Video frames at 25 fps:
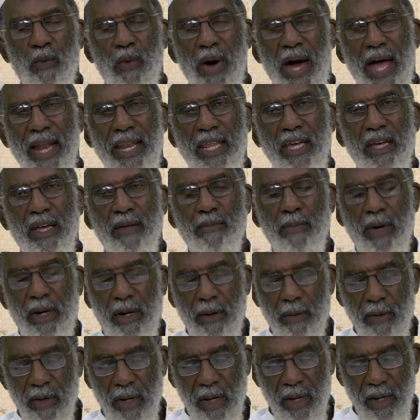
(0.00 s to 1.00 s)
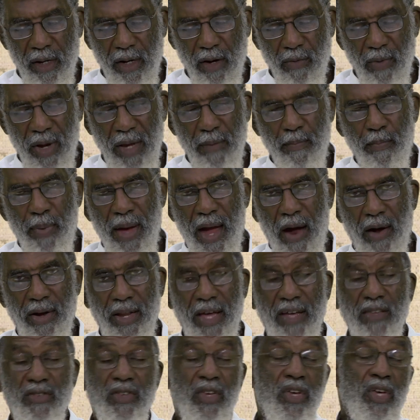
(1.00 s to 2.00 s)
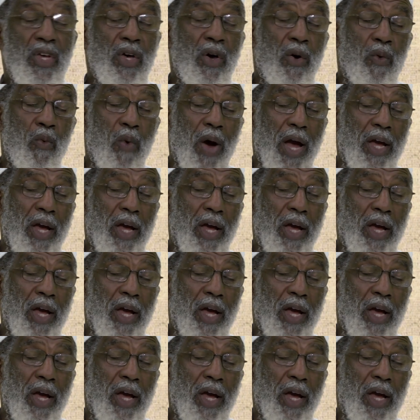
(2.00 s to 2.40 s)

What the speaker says: And why did he create paradise?